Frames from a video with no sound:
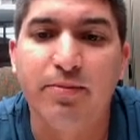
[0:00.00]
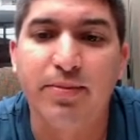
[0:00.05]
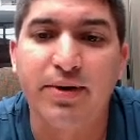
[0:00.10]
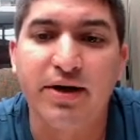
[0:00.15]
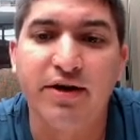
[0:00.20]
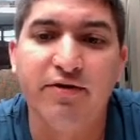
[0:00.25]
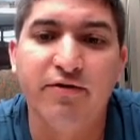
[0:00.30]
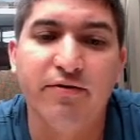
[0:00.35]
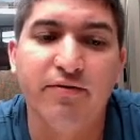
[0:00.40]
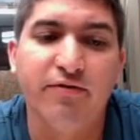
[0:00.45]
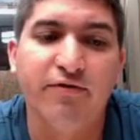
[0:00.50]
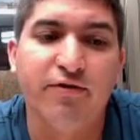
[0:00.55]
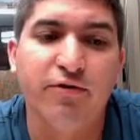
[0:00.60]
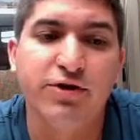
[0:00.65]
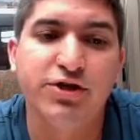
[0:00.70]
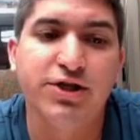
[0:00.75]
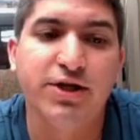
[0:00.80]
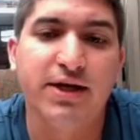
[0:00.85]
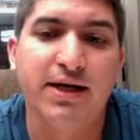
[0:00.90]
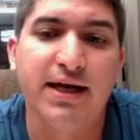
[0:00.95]
but
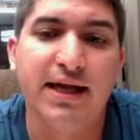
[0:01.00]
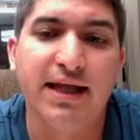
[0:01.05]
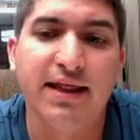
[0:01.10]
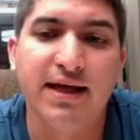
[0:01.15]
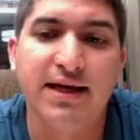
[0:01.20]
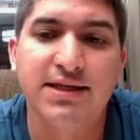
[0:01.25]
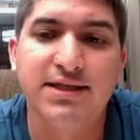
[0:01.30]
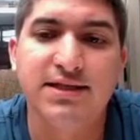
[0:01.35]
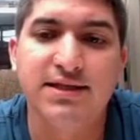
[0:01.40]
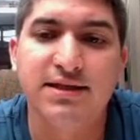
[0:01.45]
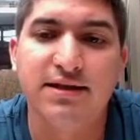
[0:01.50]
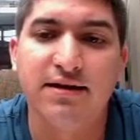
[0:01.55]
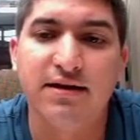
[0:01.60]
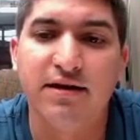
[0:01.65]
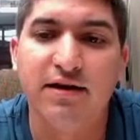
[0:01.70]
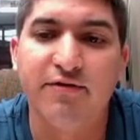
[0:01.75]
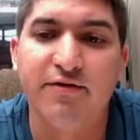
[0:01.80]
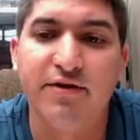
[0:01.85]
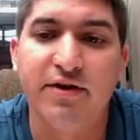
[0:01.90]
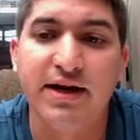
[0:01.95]
fortunately there's
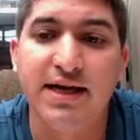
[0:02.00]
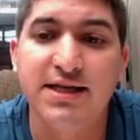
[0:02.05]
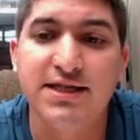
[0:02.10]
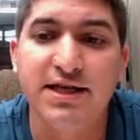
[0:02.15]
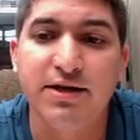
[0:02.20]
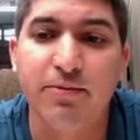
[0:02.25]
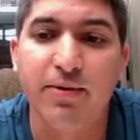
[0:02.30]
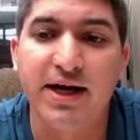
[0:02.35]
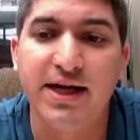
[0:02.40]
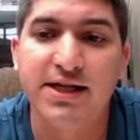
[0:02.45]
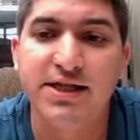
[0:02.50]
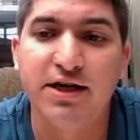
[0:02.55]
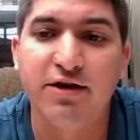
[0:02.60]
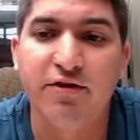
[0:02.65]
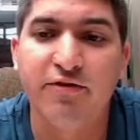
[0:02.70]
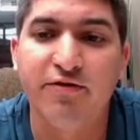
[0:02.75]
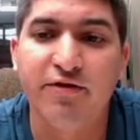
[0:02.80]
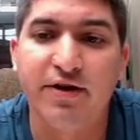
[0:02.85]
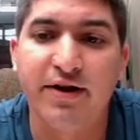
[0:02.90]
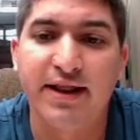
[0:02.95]
a very easy way to
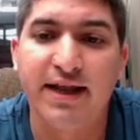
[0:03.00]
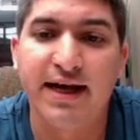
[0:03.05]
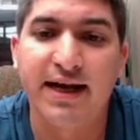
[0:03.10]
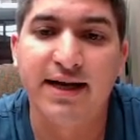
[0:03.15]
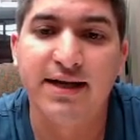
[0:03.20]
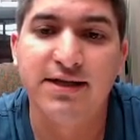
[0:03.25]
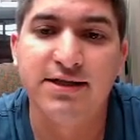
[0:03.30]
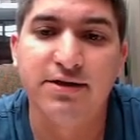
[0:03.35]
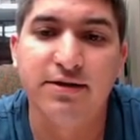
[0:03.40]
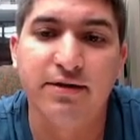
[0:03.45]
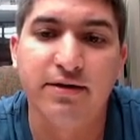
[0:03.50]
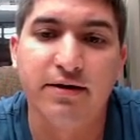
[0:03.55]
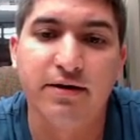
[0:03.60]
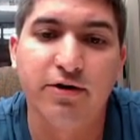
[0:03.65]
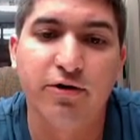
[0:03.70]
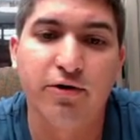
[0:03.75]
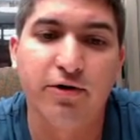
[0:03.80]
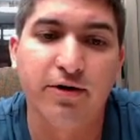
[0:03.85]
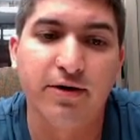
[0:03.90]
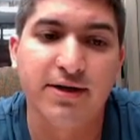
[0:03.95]
convert that into the
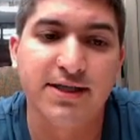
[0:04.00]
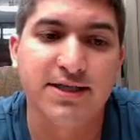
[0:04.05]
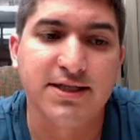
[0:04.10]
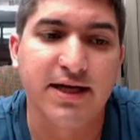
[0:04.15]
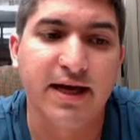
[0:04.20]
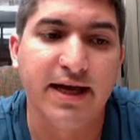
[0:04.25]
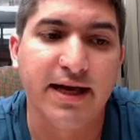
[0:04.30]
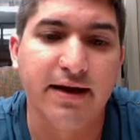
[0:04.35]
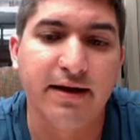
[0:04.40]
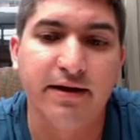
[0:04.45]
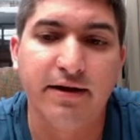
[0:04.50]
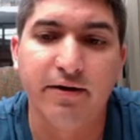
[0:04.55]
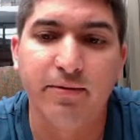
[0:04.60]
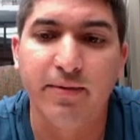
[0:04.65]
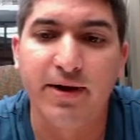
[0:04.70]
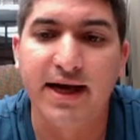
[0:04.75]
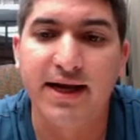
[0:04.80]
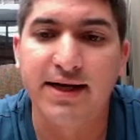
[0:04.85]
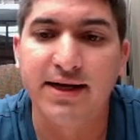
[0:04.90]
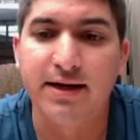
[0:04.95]
coil design that
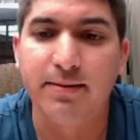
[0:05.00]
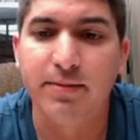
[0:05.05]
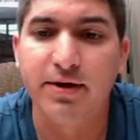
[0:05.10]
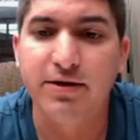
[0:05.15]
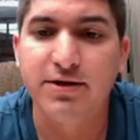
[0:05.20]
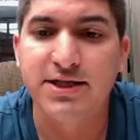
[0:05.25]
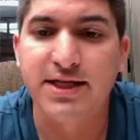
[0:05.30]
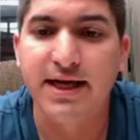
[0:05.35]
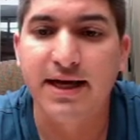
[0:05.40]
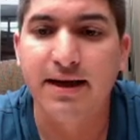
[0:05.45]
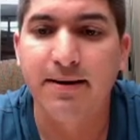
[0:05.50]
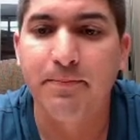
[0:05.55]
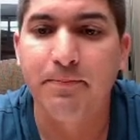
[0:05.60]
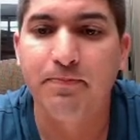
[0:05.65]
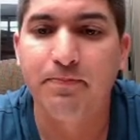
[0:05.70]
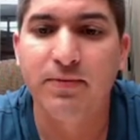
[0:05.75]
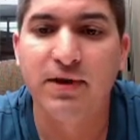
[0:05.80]
we ended up using.